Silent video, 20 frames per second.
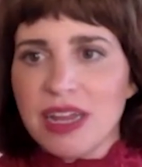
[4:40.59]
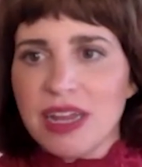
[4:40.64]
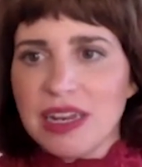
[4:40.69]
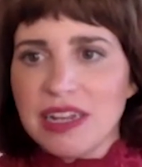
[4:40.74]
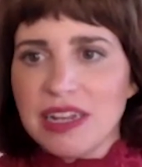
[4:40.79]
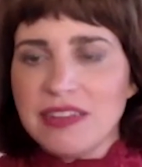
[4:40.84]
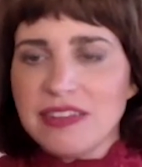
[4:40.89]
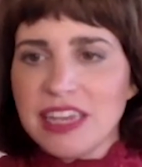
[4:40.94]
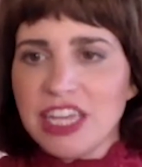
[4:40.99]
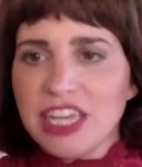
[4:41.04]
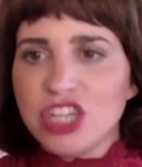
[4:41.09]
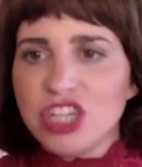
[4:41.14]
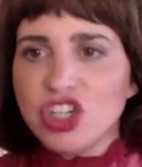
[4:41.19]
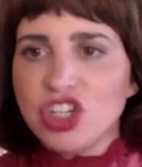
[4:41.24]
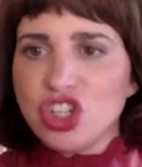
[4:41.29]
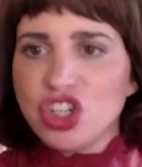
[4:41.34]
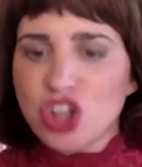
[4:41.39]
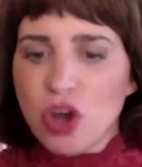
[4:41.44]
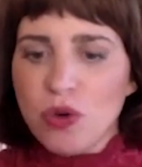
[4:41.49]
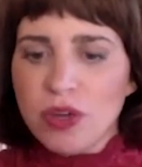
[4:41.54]
It's like
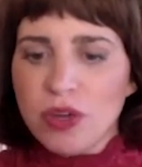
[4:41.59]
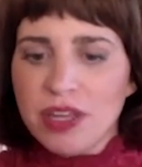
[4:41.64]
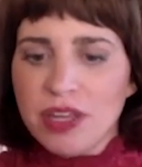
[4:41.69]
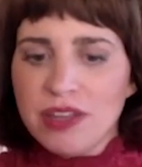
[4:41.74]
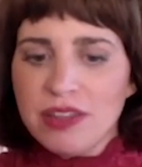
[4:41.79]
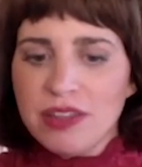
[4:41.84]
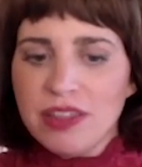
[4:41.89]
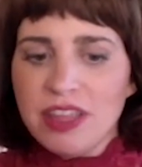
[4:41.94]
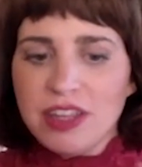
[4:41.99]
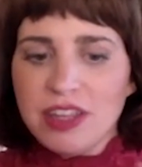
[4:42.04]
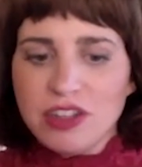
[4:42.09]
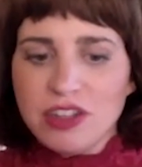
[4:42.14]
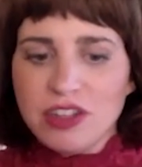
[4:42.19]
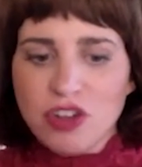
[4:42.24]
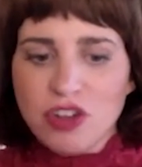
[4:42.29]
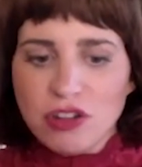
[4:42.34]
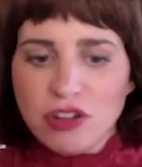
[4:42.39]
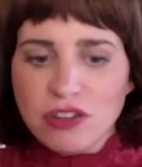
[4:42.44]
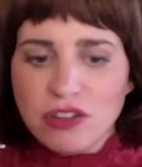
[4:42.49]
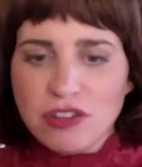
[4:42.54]
showing the
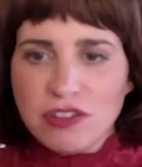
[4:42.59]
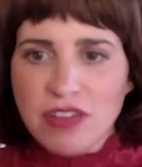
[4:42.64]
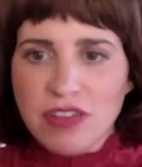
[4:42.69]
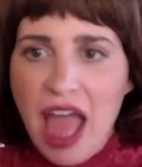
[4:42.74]
adults